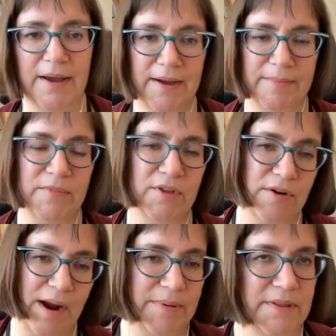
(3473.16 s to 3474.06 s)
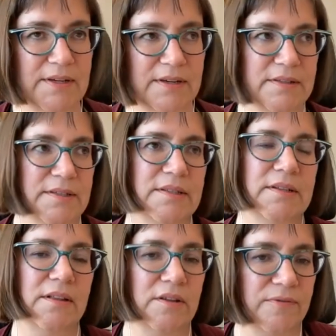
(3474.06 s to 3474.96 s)
The neuropathy is
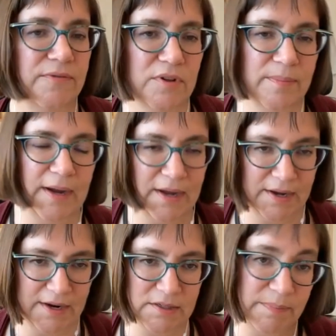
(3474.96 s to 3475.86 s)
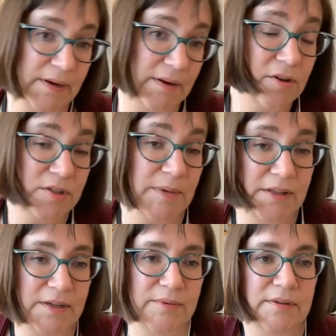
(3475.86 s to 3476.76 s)
a little further behind, but
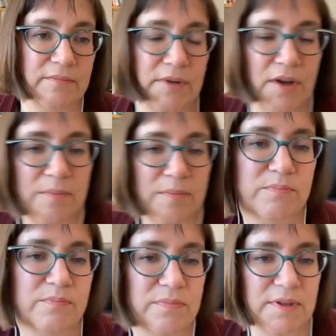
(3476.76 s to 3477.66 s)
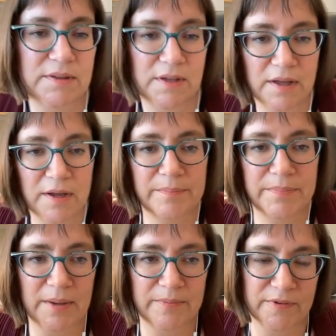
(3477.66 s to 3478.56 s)
ultimately we hope that they'll
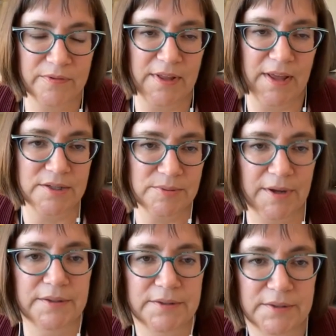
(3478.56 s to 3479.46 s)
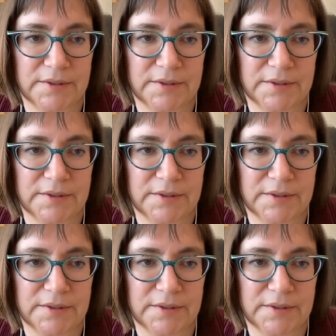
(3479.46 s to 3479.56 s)
be helpful for that as well.